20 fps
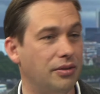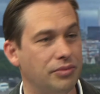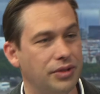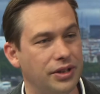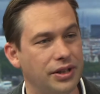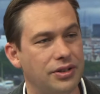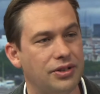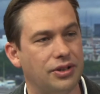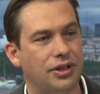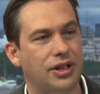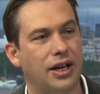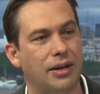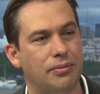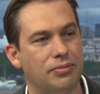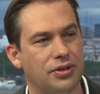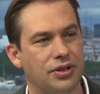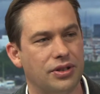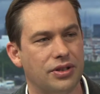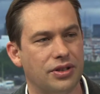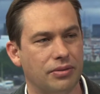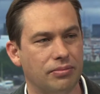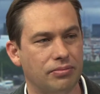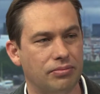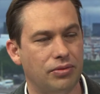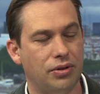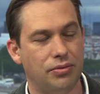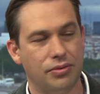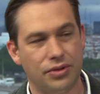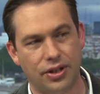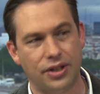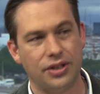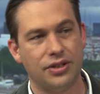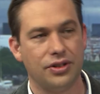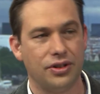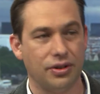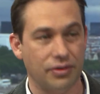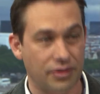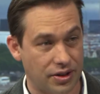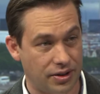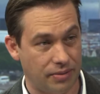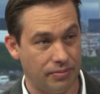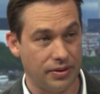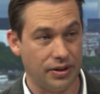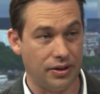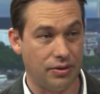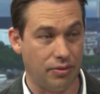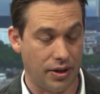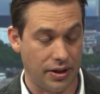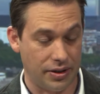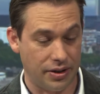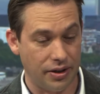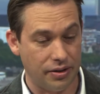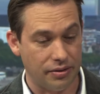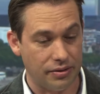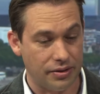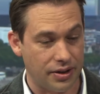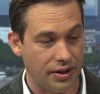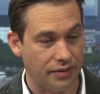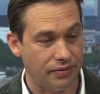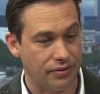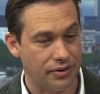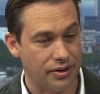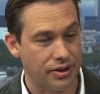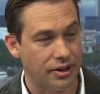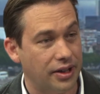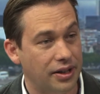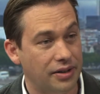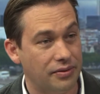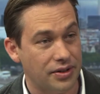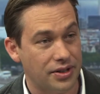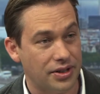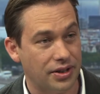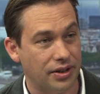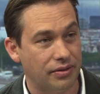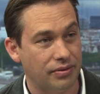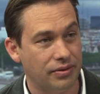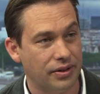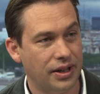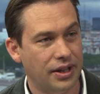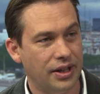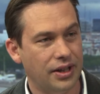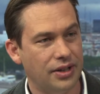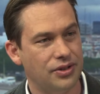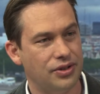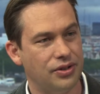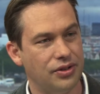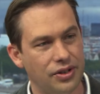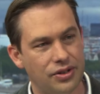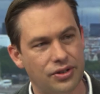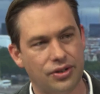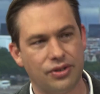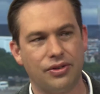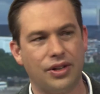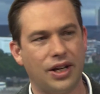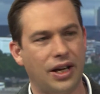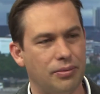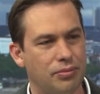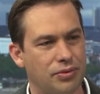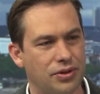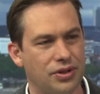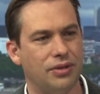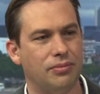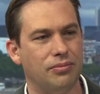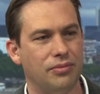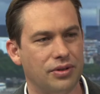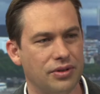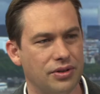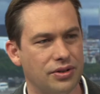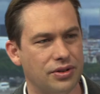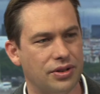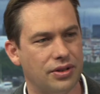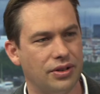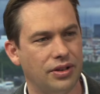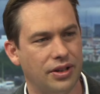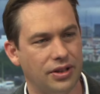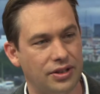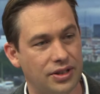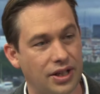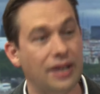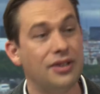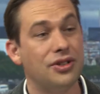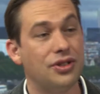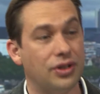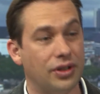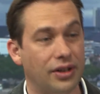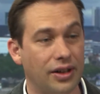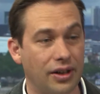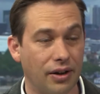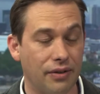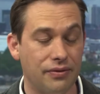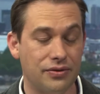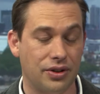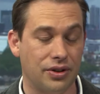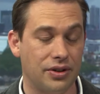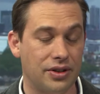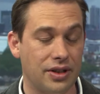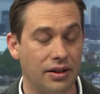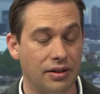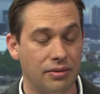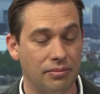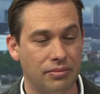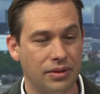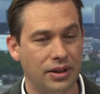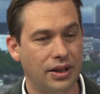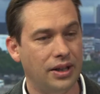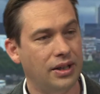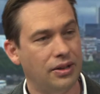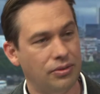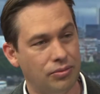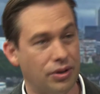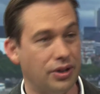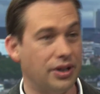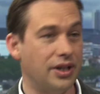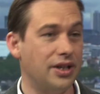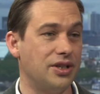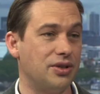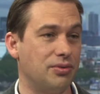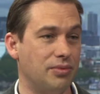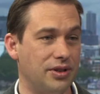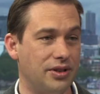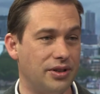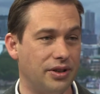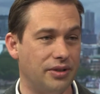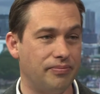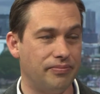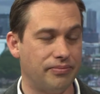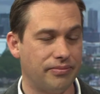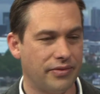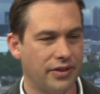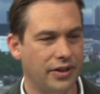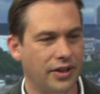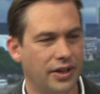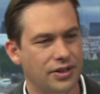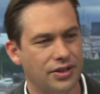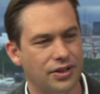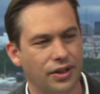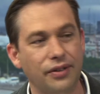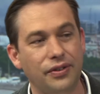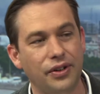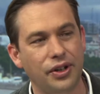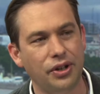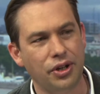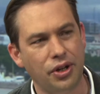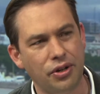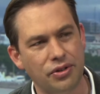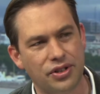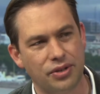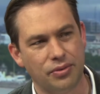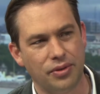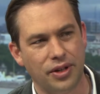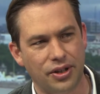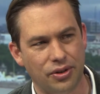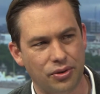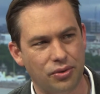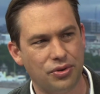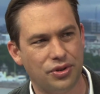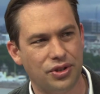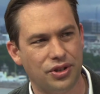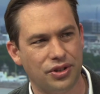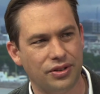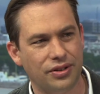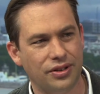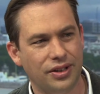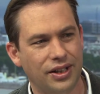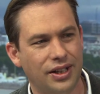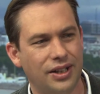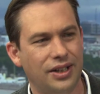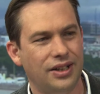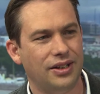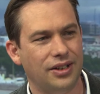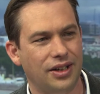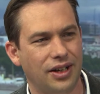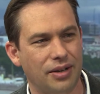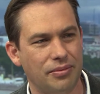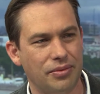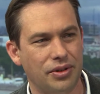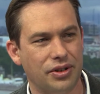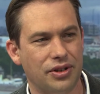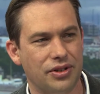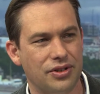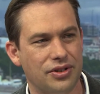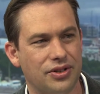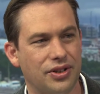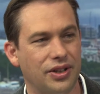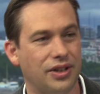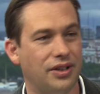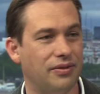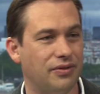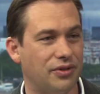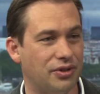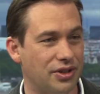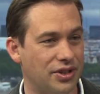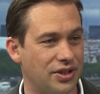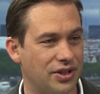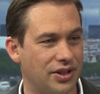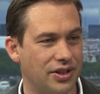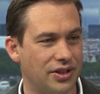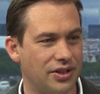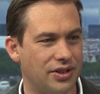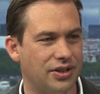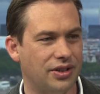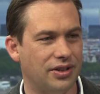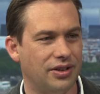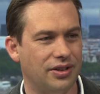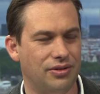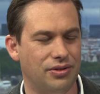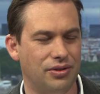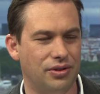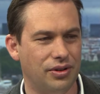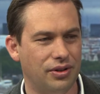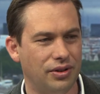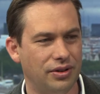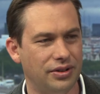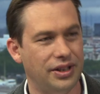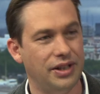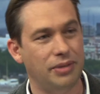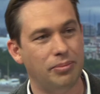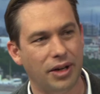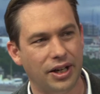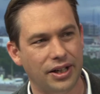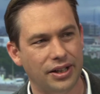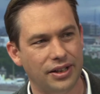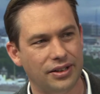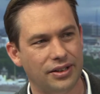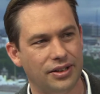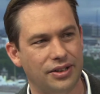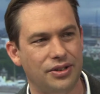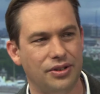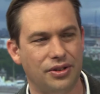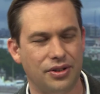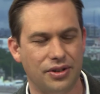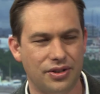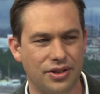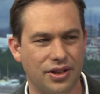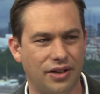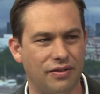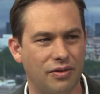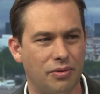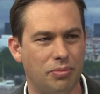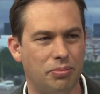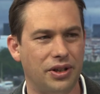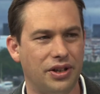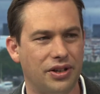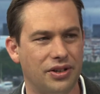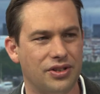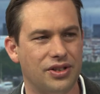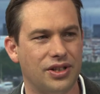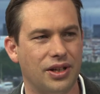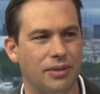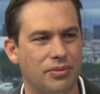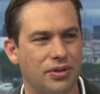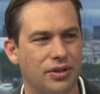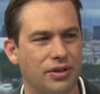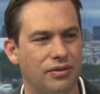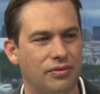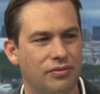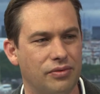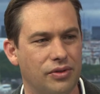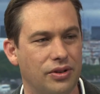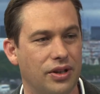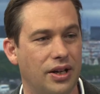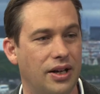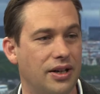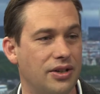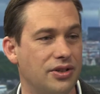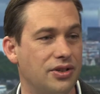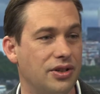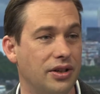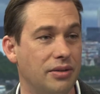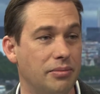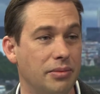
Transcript: we need to capture what we're trying to do is something quite new and different and innovative. So you need to capture someone's attention enough to tell them what it is we do. So if you use the word auction, you're going to think of Christie's or eBay, and you're going to have a preconception of what that actually